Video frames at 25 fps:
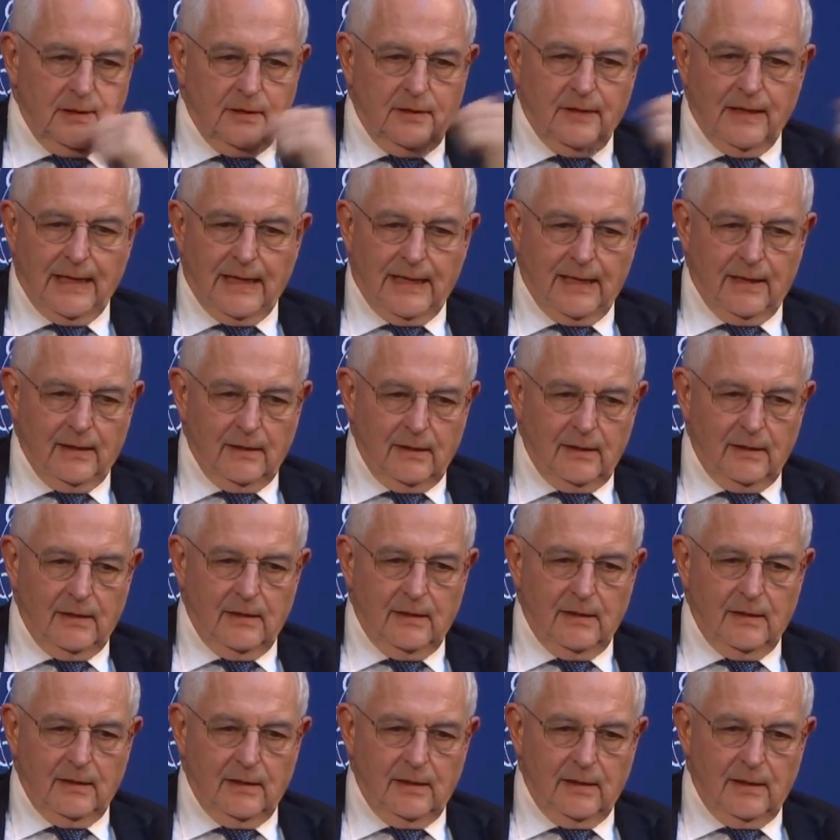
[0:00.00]
that
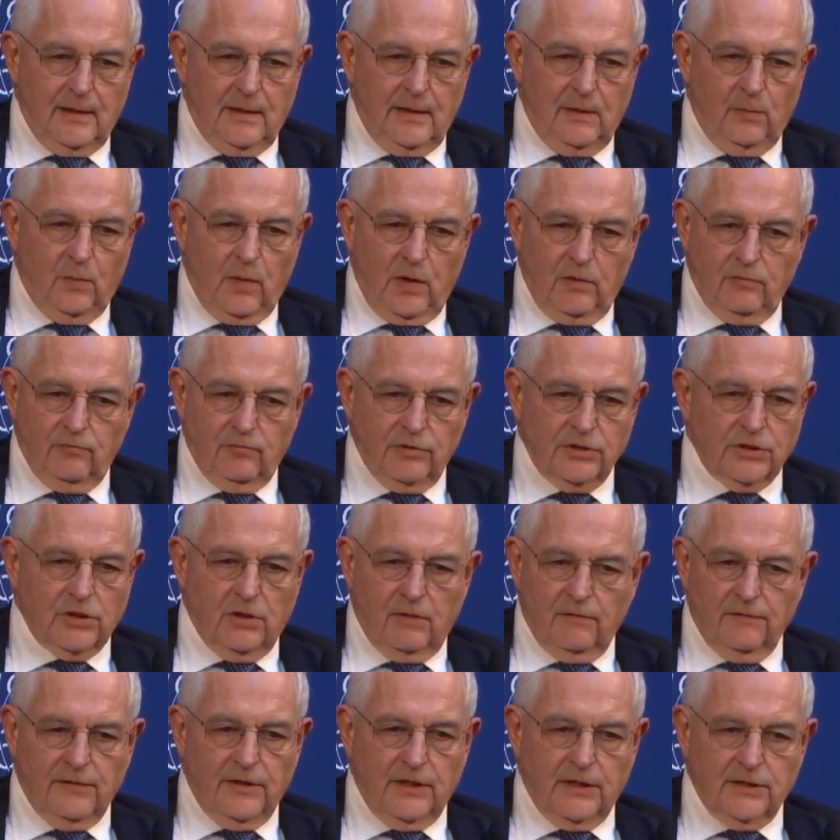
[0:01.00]
it won't
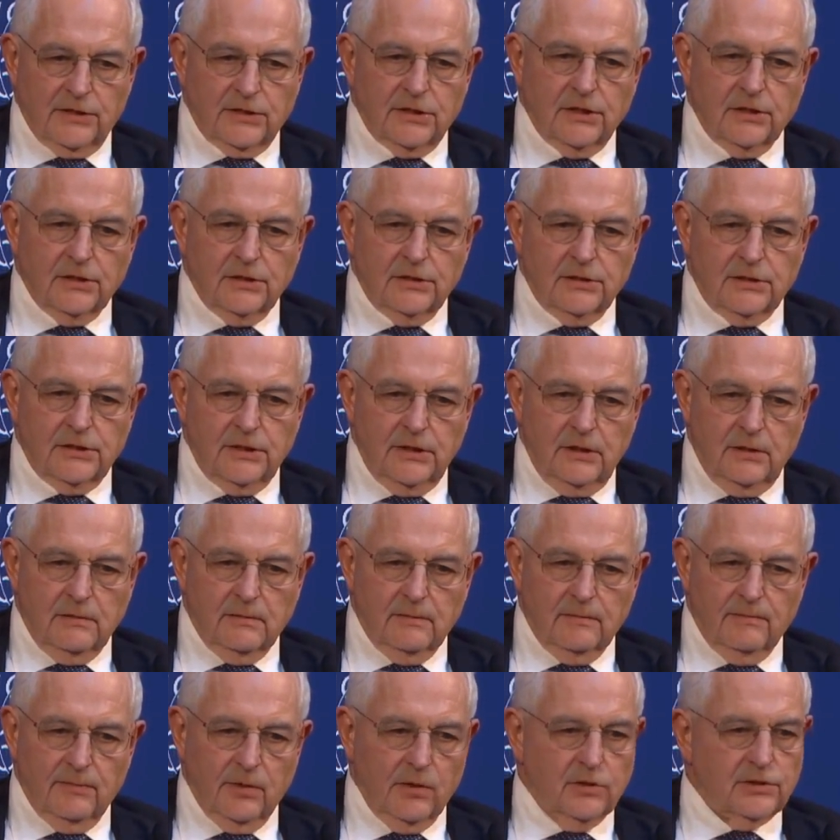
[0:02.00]
resolve the uncertainty
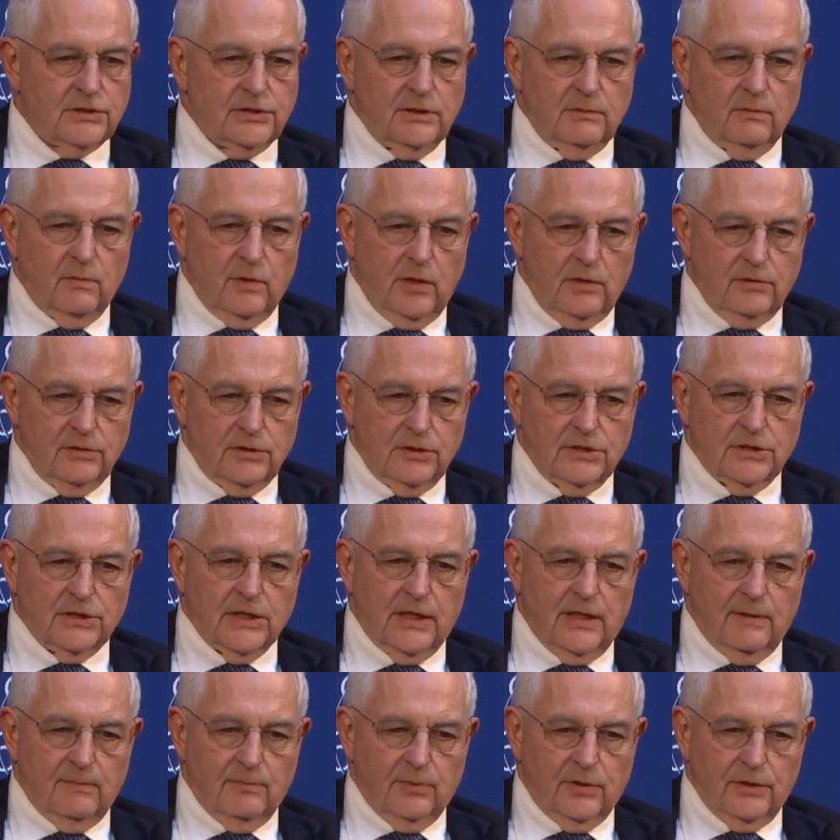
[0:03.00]
because it won't
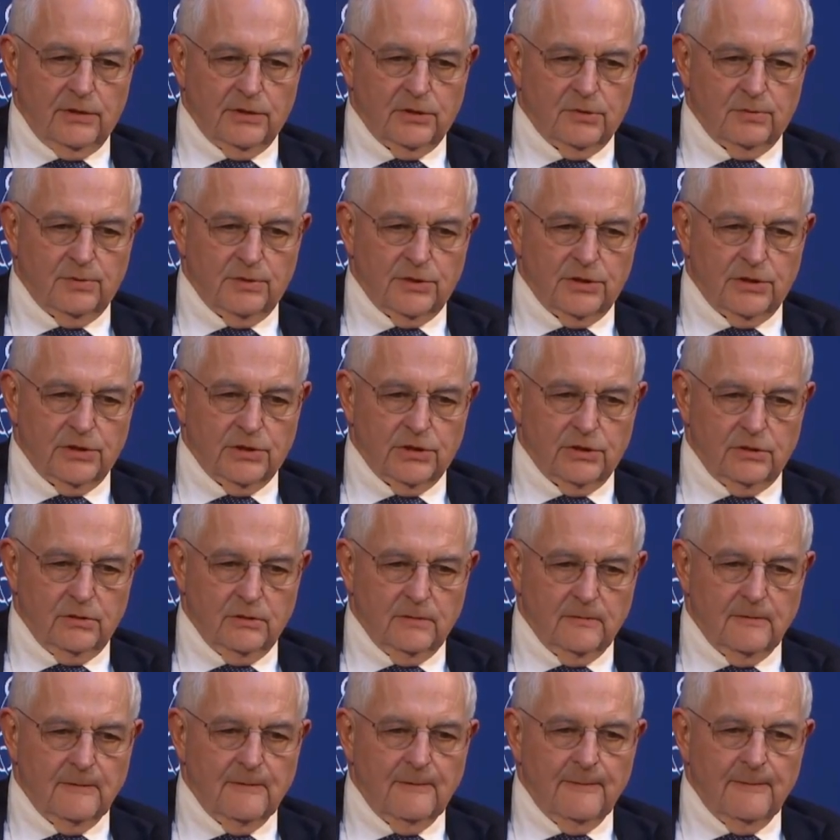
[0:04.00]
decide Britain's position,